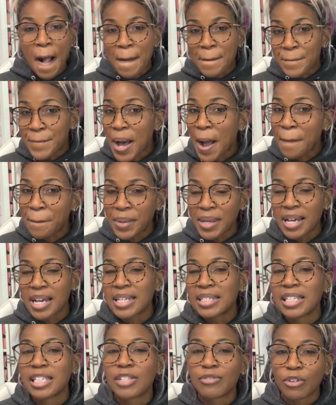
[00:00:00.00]
But
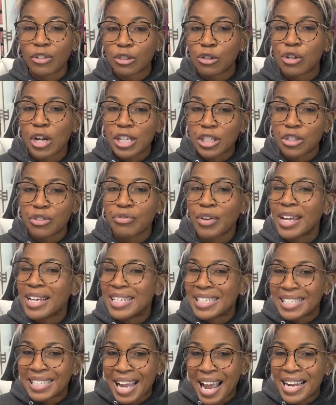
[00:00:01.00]
because its filtration rate
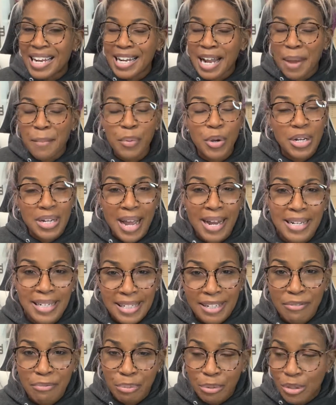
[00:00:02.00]
is
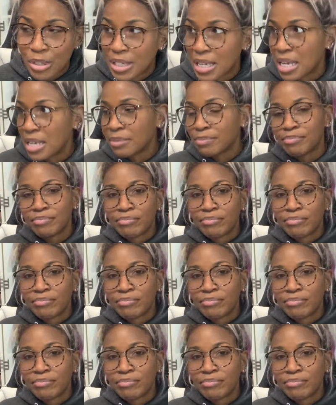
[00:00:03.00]
99.97%,